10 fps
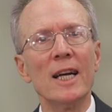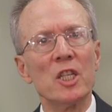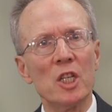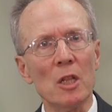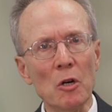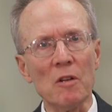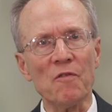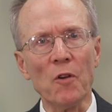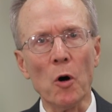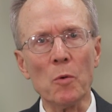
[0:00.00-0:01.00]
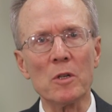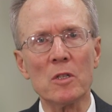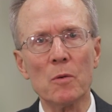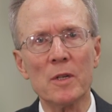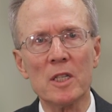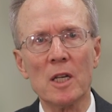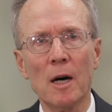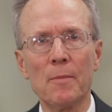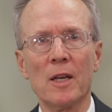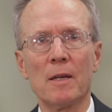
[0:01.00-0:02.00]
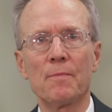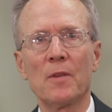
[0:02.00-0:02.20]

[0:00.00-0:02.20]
She looked forward to his coming